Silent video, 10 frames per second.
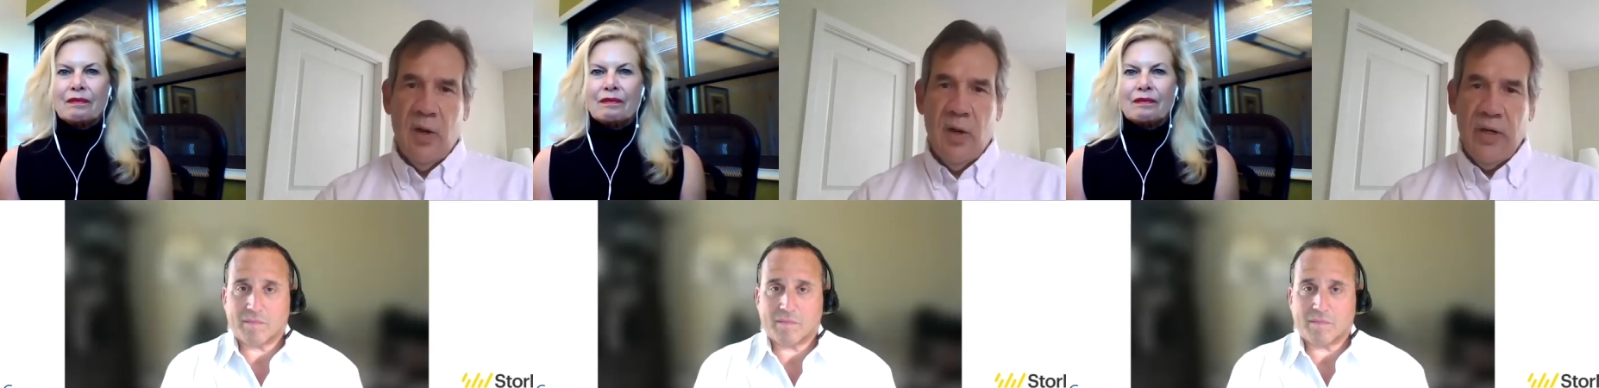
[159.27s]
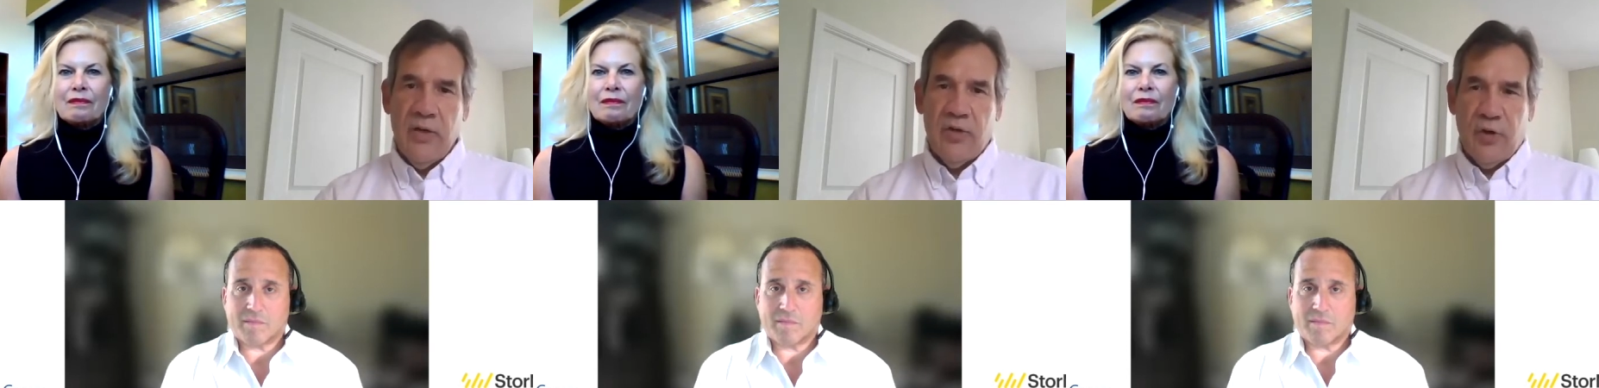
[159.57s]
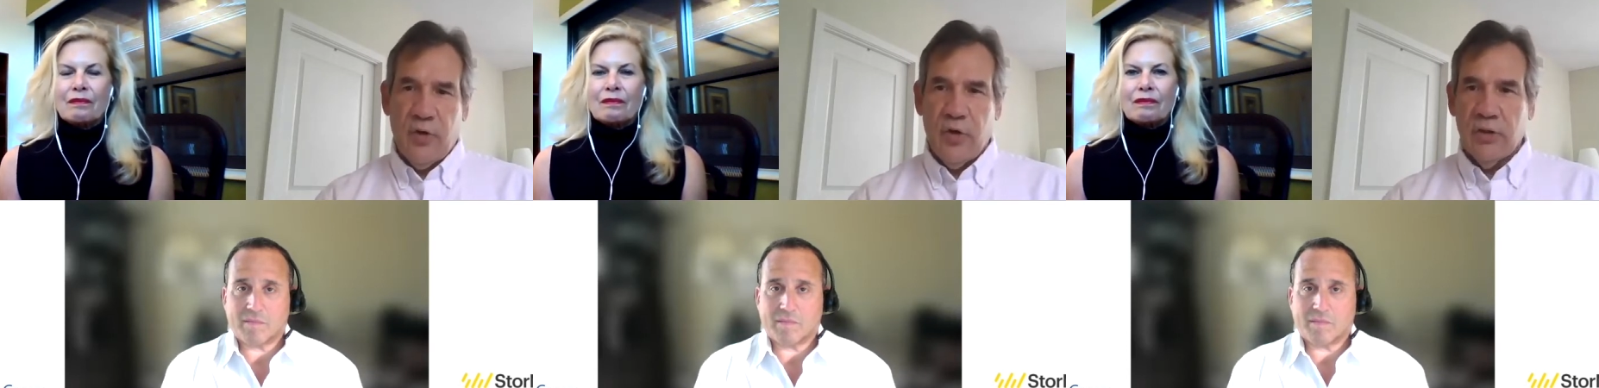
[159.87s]
Speaker 1: know
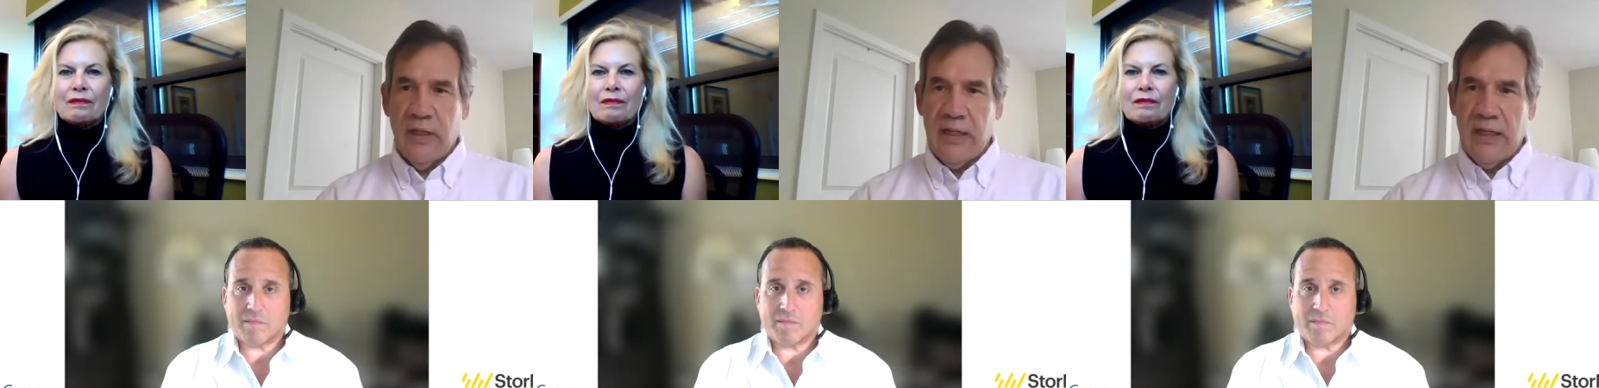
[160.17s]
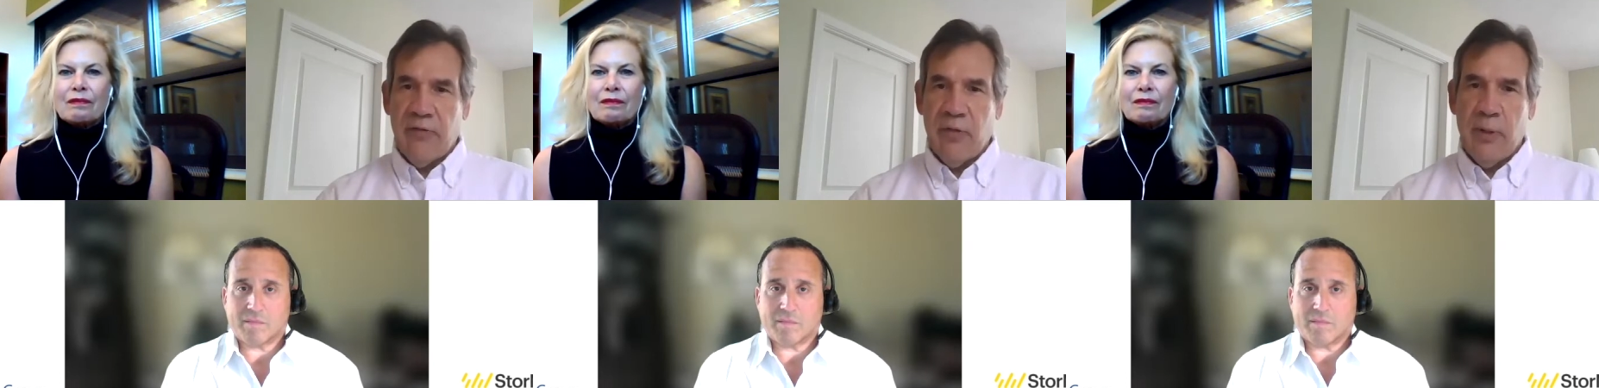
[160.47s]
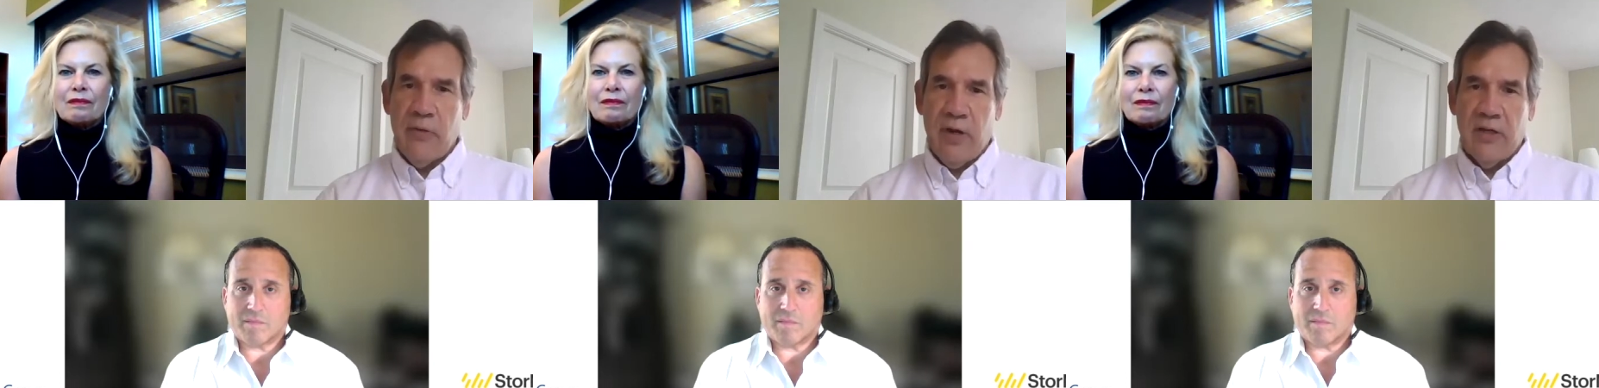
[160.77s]
internal and
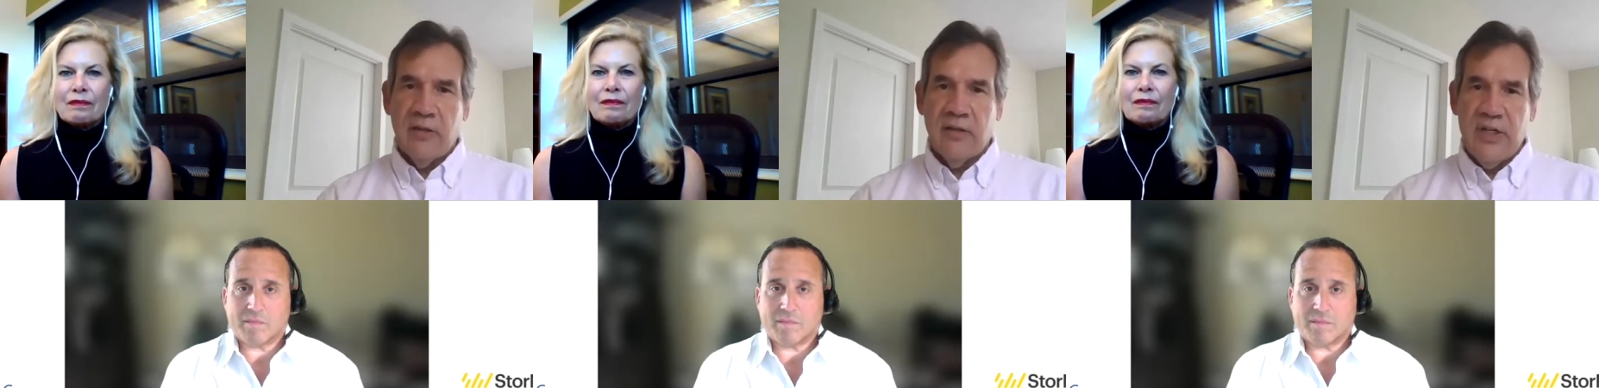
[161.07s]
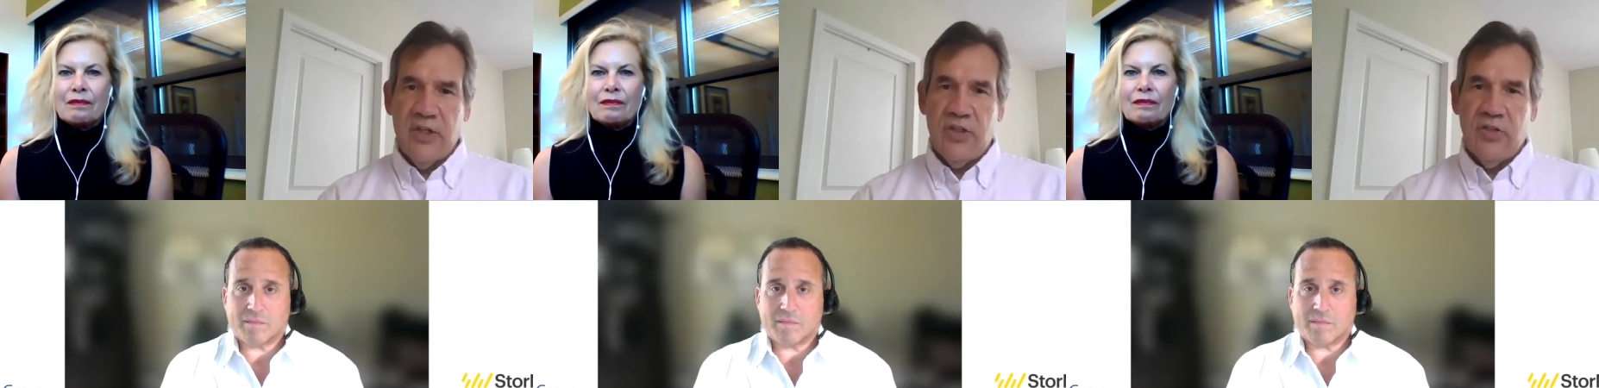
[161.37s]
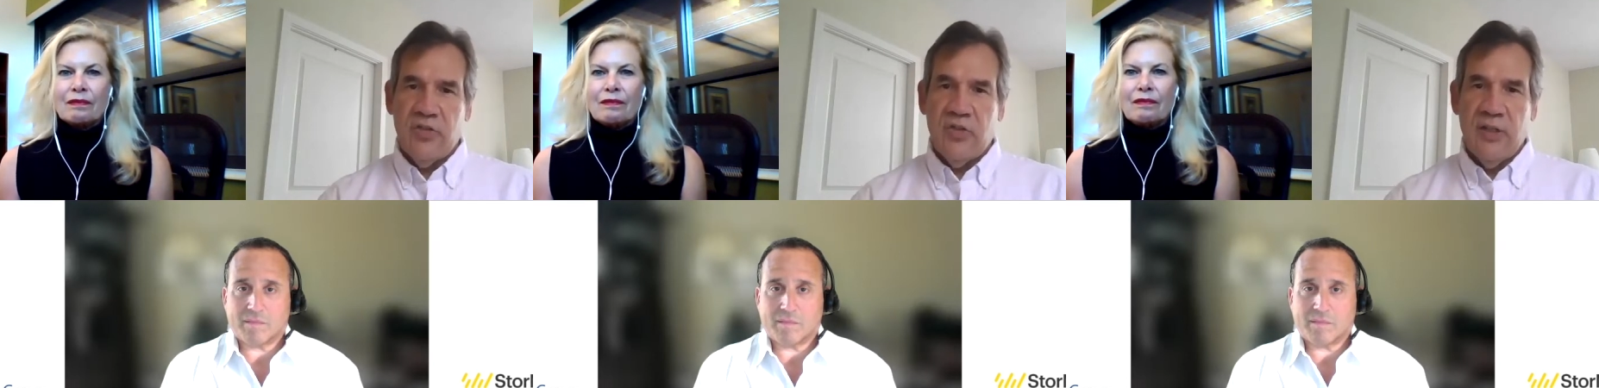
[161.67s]
government
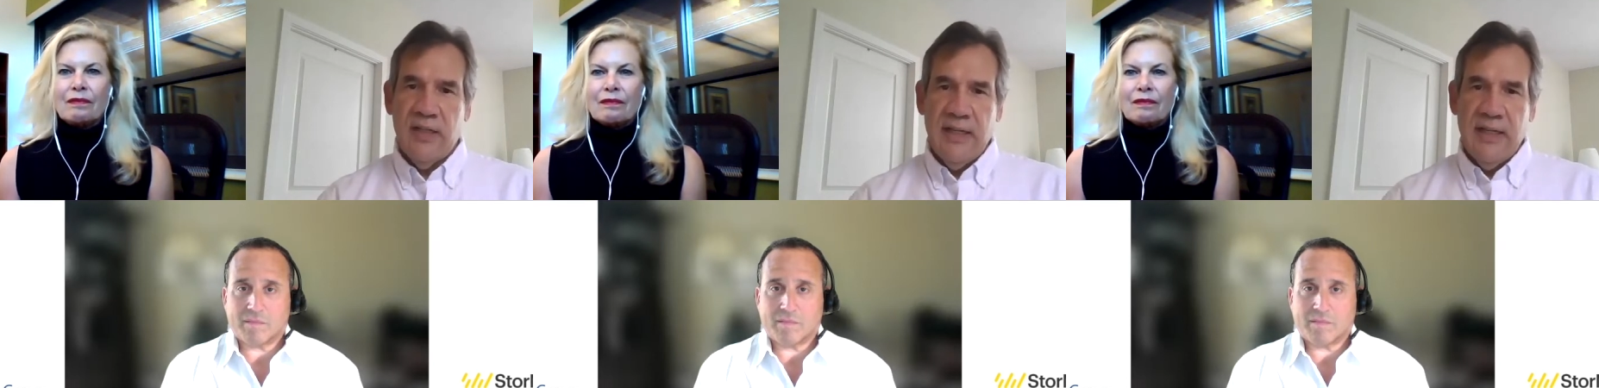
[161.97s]
regulations,